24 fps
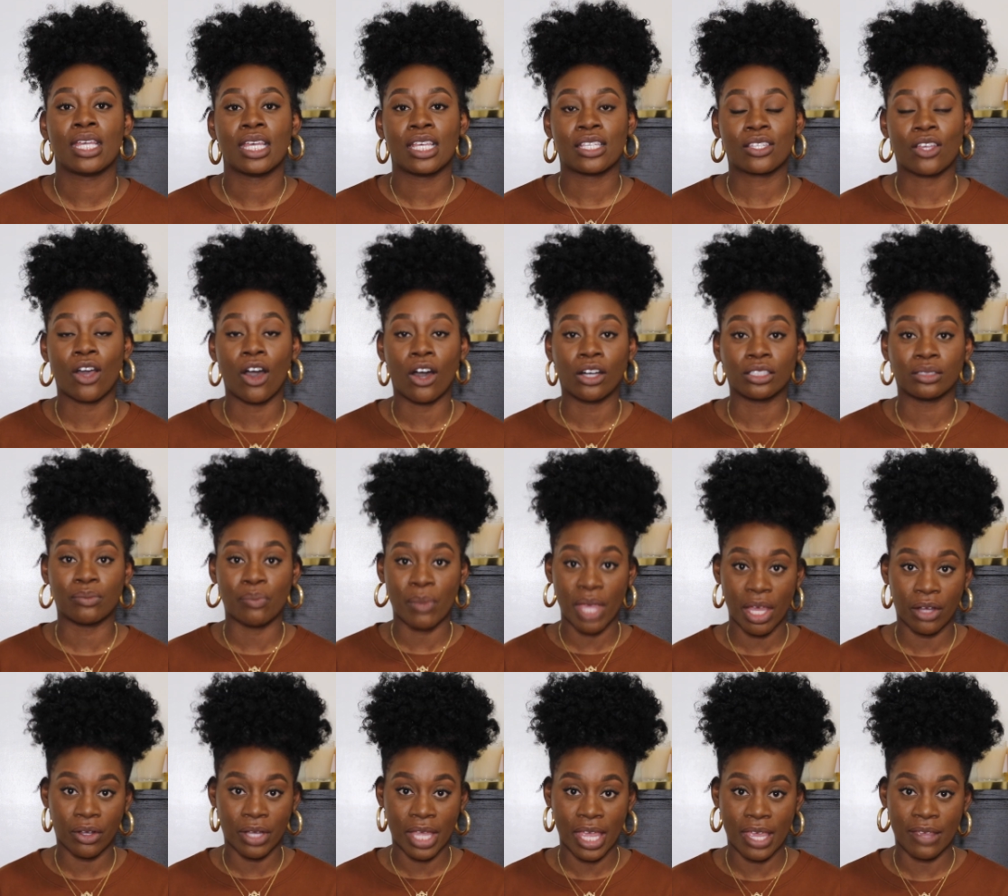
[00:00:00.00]
is called
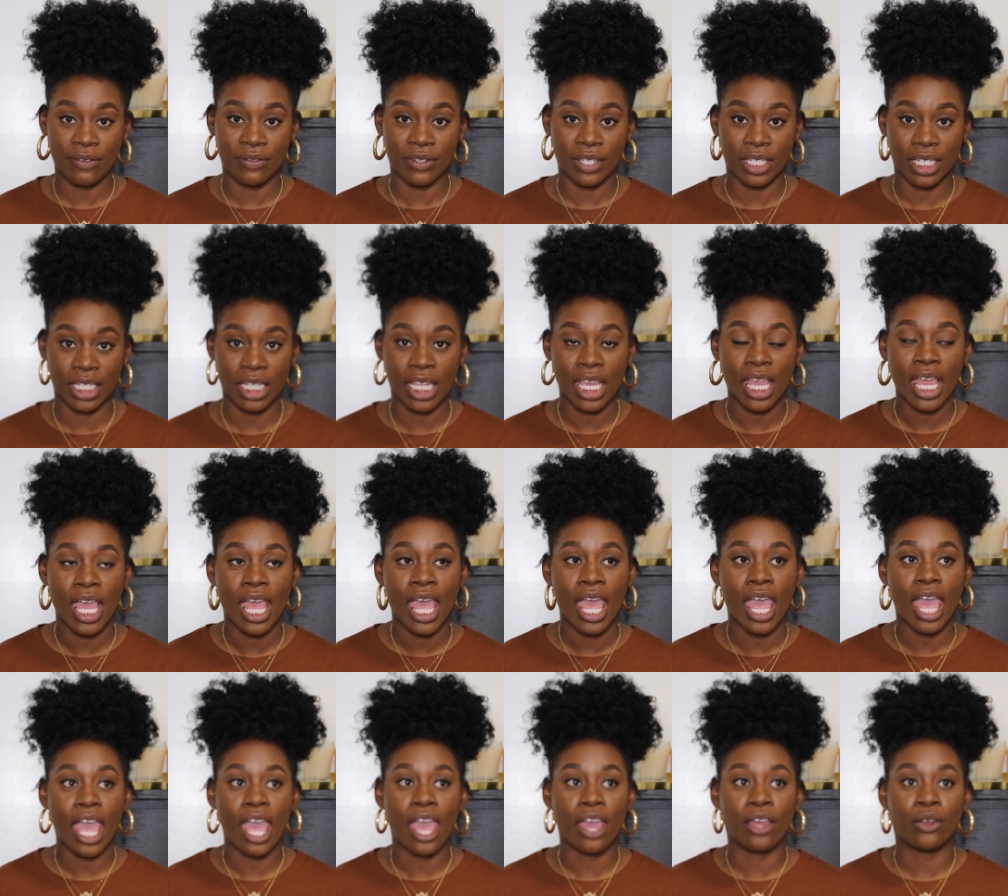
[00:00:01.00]
Mailhaven.
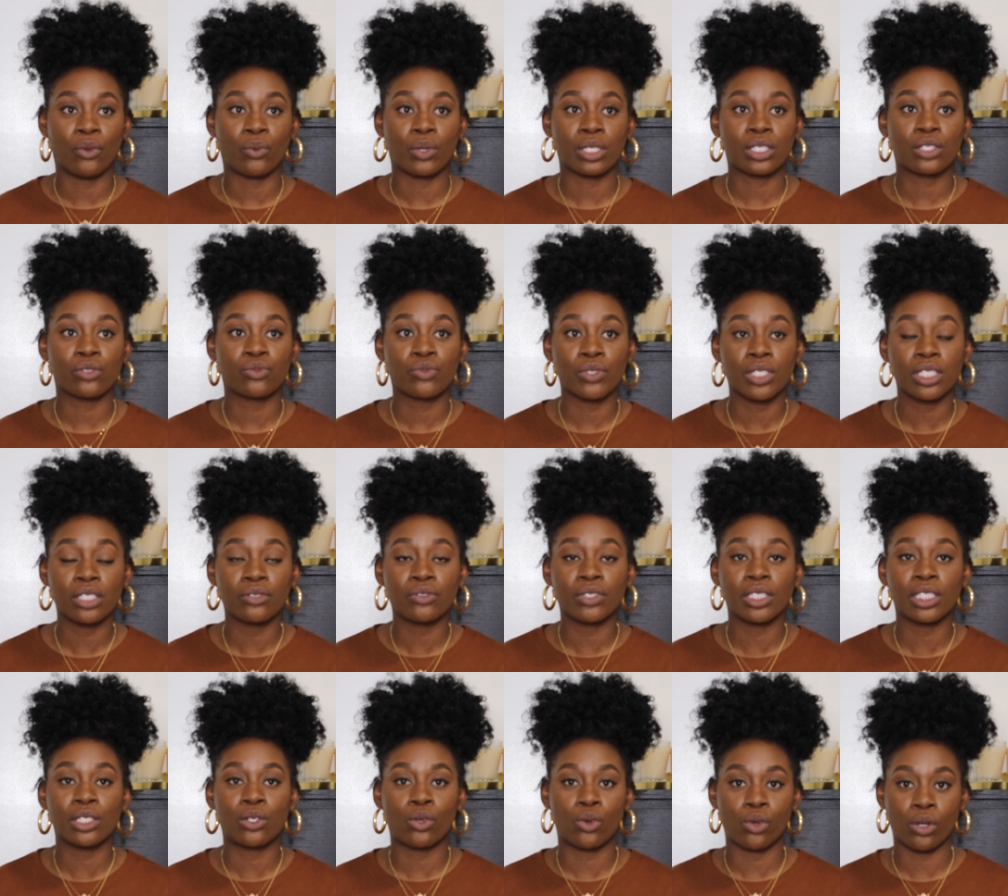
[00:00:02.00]
And what's really,
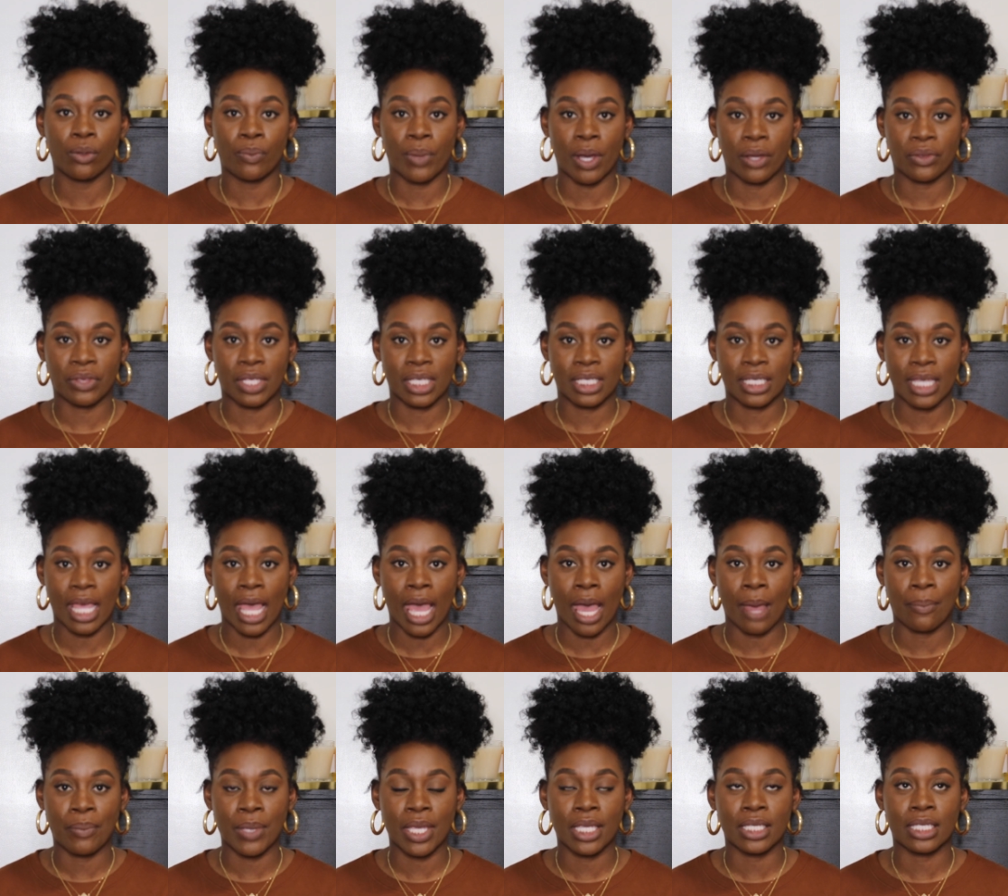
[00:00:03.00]
really cool about this
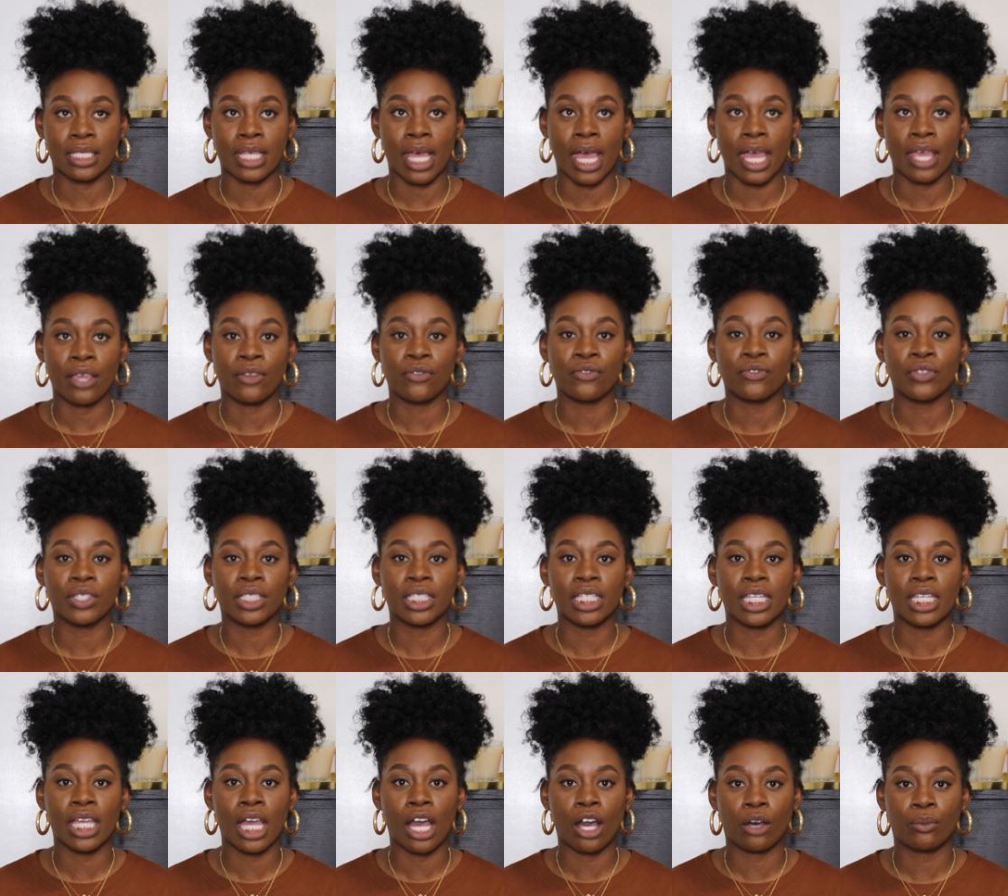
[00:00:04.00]
app is that it
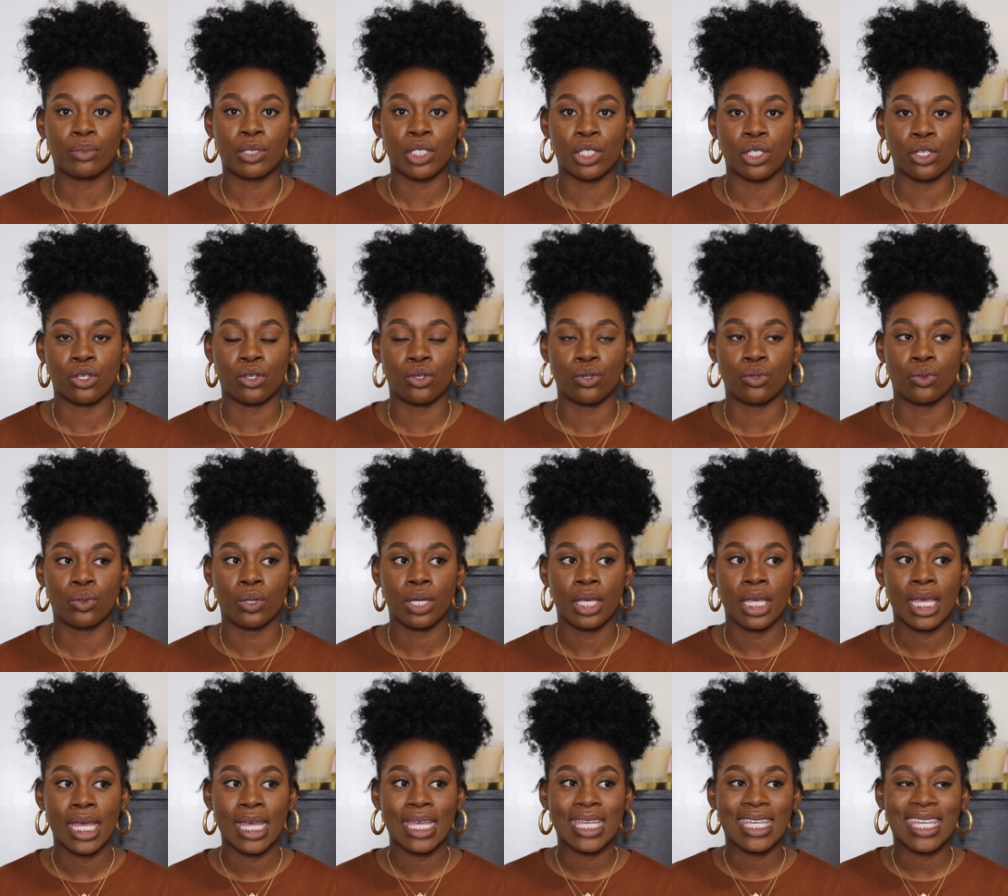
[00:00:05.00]
really helps you
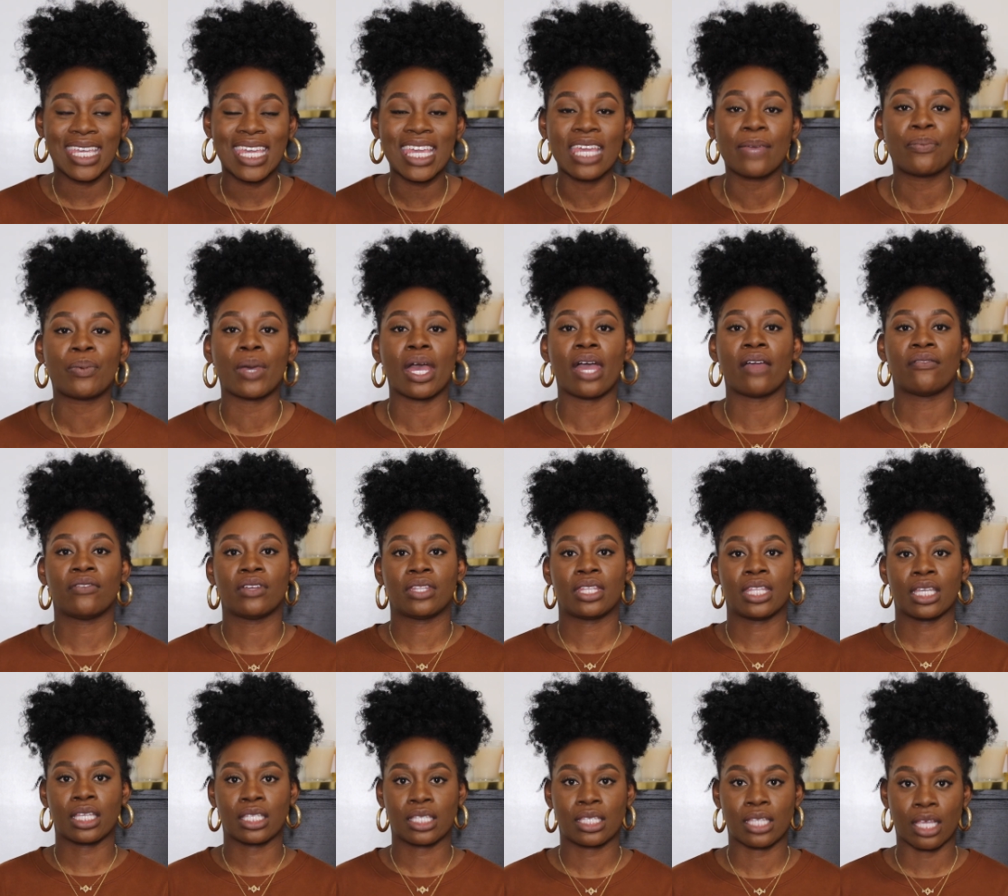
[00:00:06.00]
keep
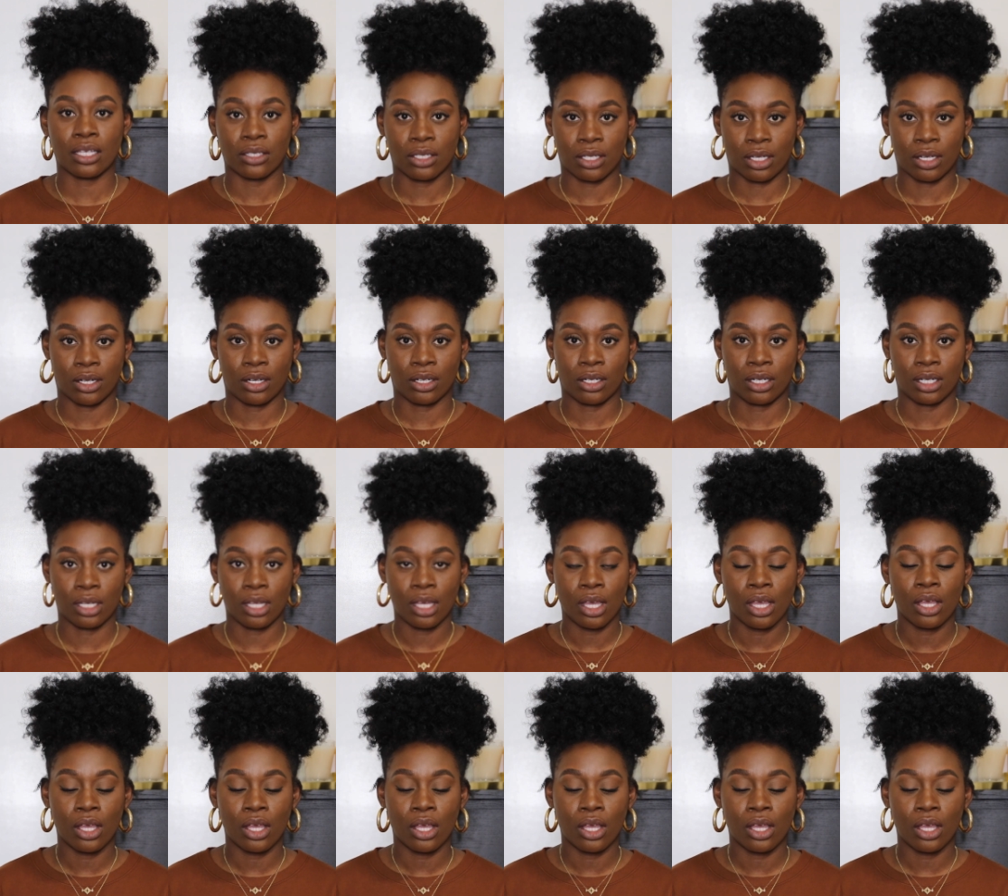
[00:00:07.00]
everything centered.